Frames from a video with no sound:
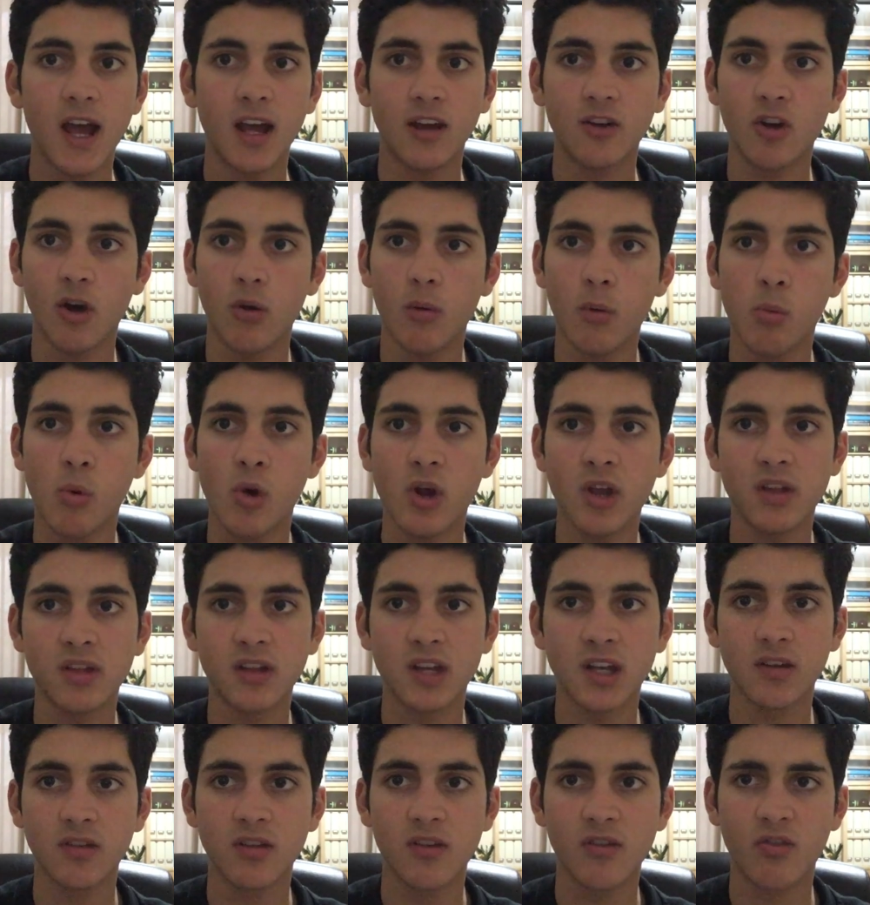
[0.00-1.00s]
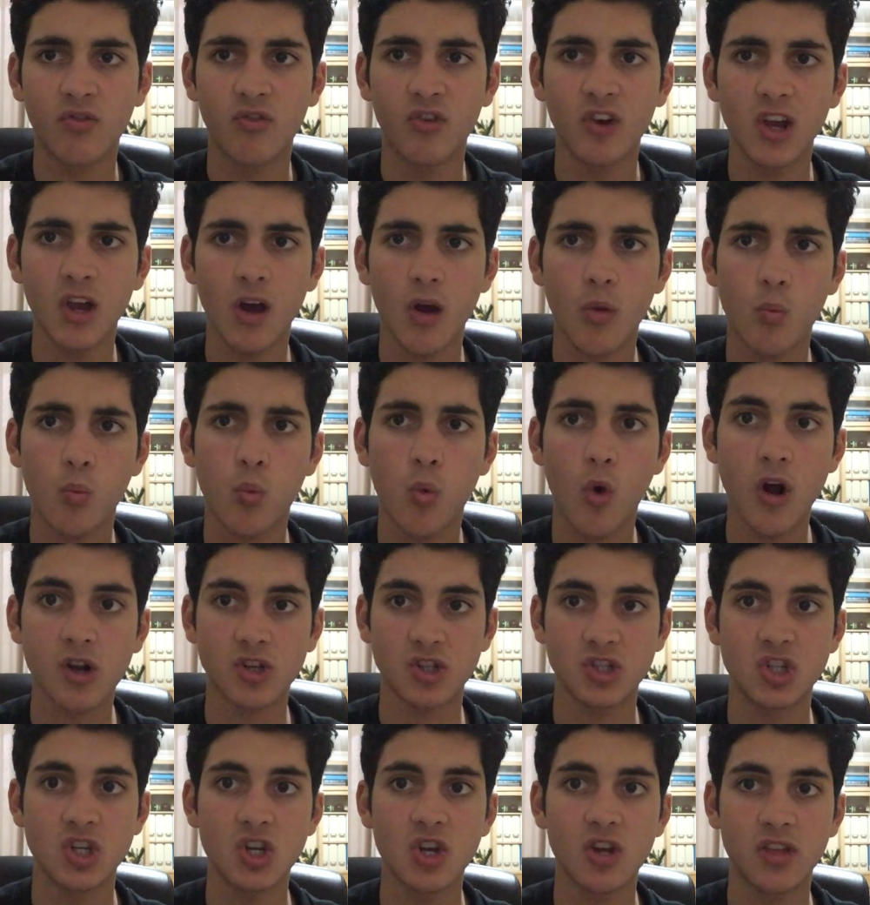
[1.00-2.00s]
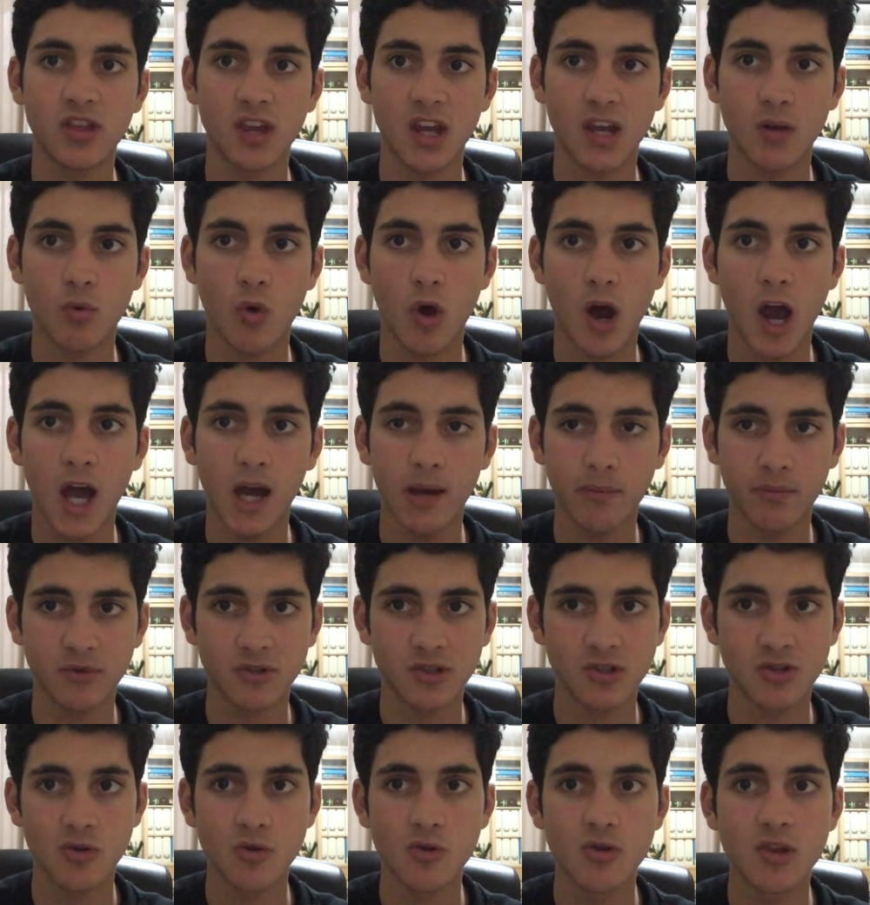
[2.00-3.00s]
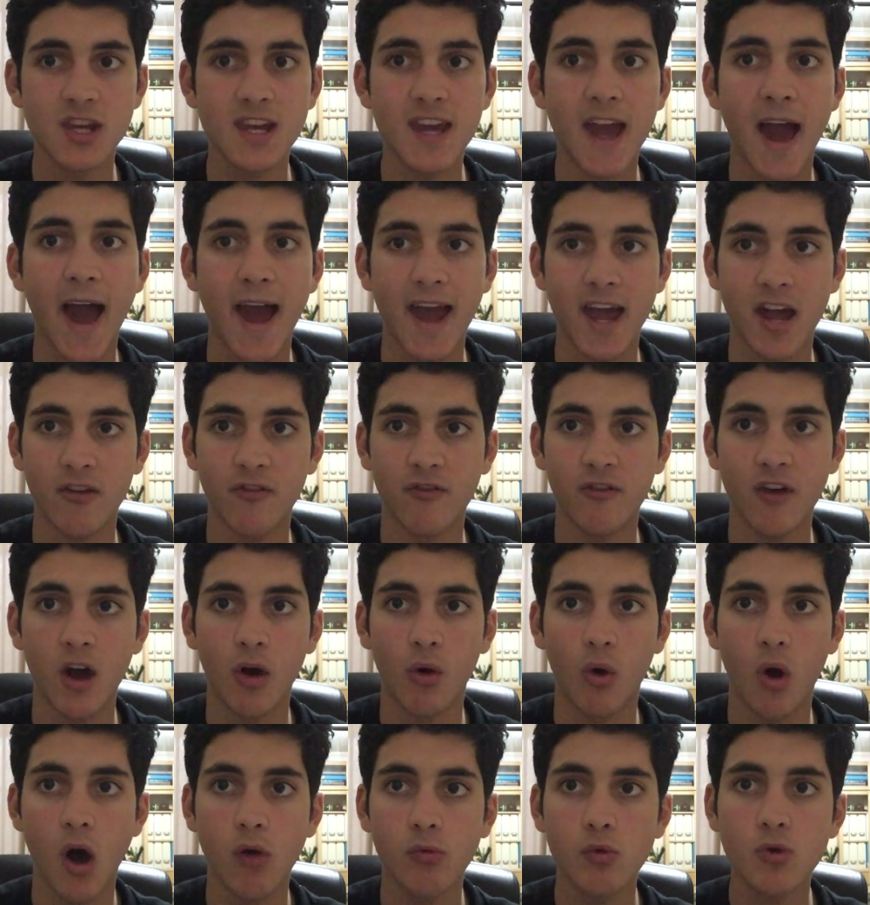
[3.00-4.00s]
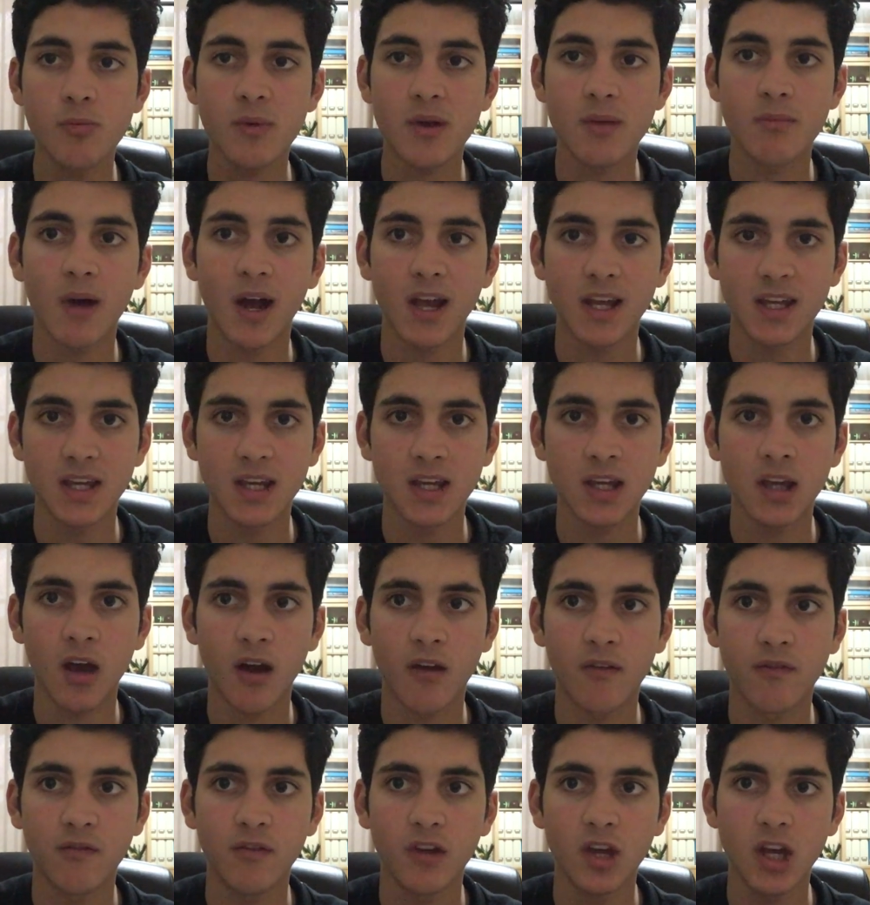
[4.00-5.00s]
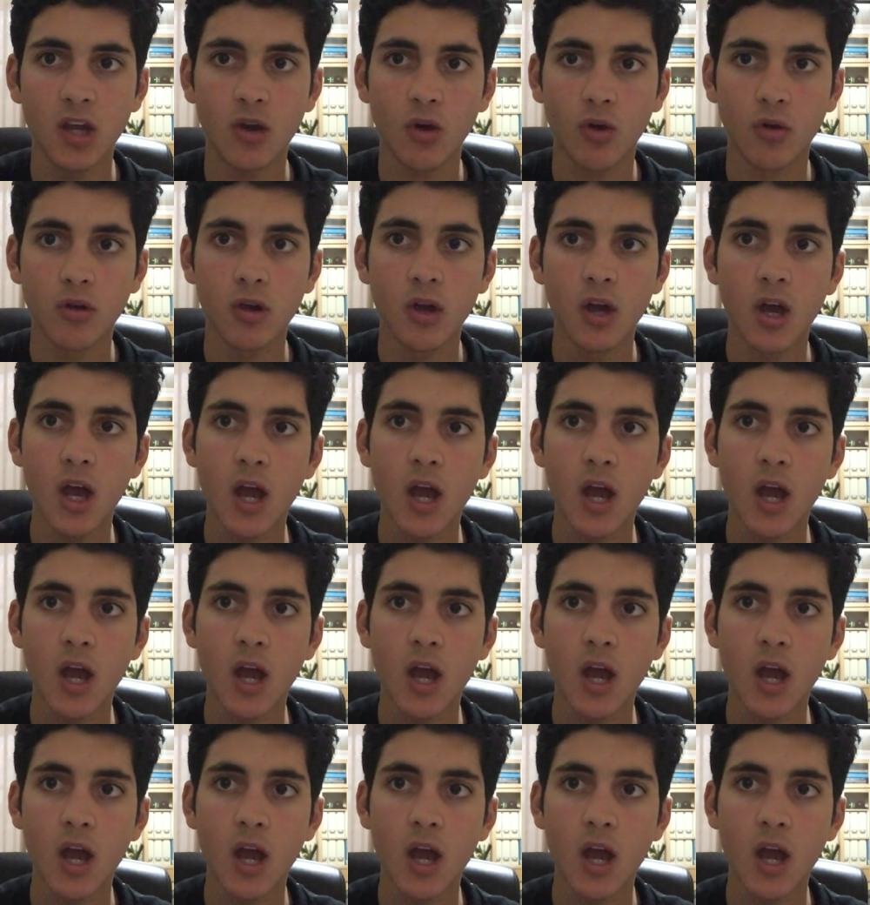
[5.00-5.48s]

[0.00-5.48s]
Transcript: Comment what you think of this video. What do you think will happen to the AFL? I will be making a video